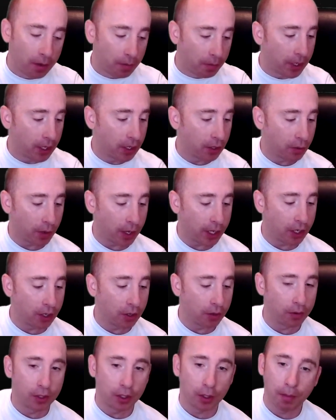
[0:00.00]
Because when you
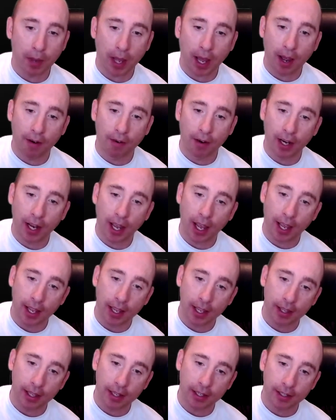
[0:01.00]
come to bar and
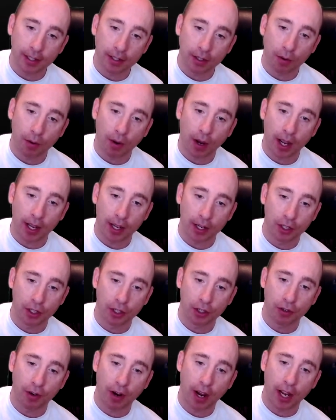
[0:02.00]
A, this is quite a
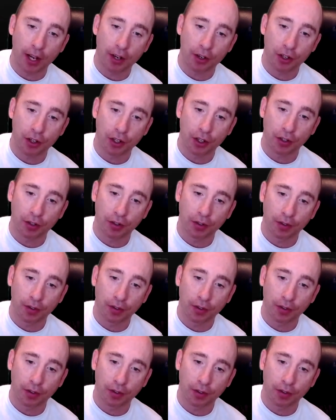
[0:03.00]
stretch.